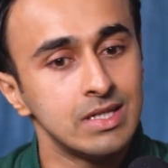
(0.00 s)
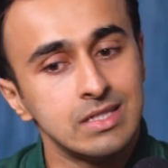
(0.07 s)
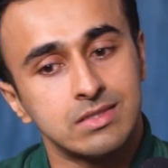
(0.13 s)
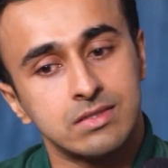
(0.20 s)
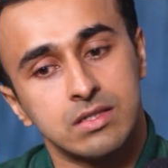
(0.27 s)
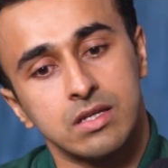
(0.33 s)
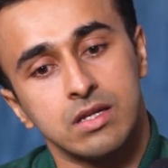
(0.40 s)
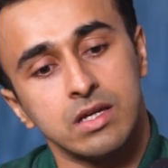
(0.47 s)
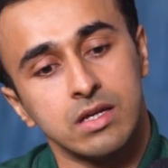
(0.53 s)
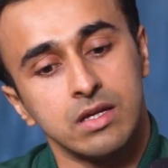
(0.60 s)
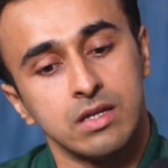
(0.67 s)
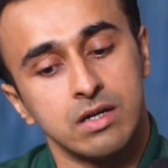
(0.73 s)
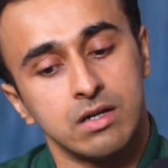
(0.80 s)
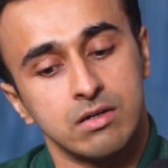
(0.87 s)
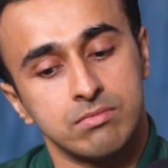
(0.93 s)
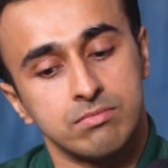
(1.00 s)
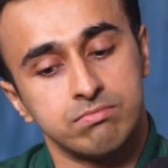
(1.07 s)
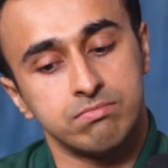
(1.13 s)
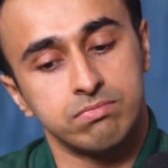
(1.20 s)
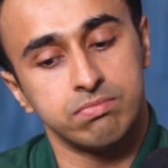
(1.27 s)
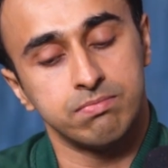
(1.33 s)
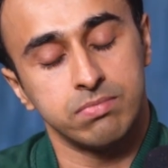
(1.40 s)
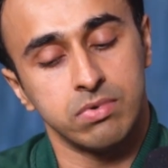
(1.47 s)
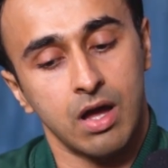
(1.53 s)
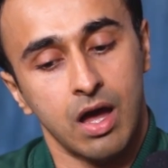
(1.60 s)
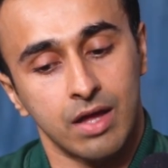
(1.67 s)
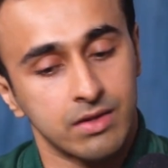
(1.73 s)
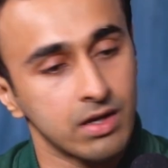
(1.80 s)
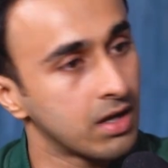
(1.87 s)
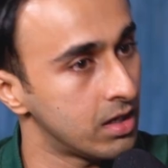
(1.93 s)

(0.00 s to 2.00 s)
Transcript: these three are the